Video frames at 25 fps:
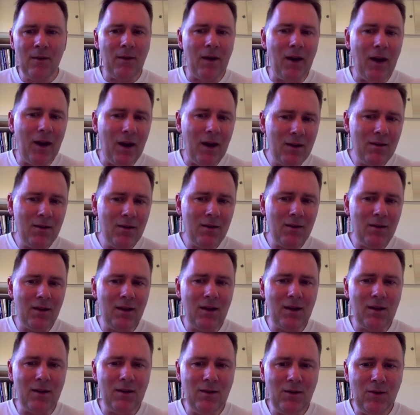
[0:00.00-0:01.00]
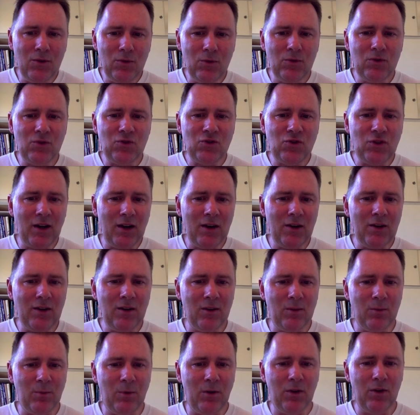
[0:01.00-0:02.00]
and they can use shared
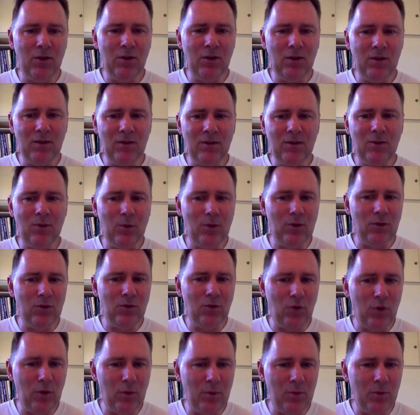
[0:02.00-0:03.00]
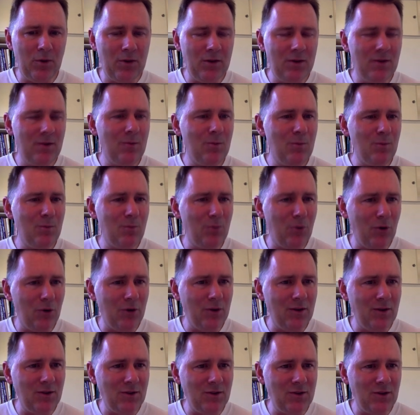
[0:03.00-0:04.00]
experience to interpret
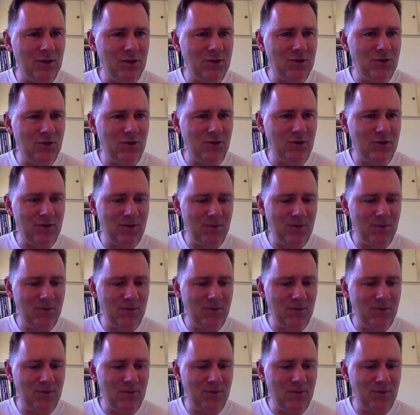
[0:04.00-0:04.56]
pointing gestures.